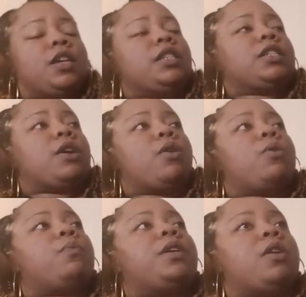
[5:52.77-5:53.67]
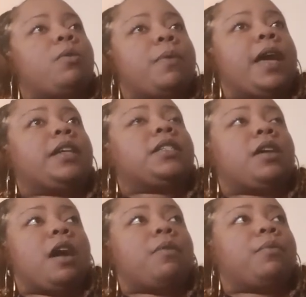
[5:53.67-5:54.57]
So we go back to
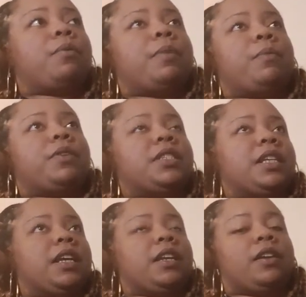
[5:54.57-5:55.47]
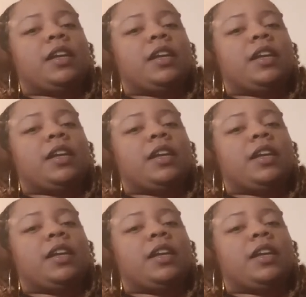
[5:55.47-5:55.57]
our room and we're sitting there.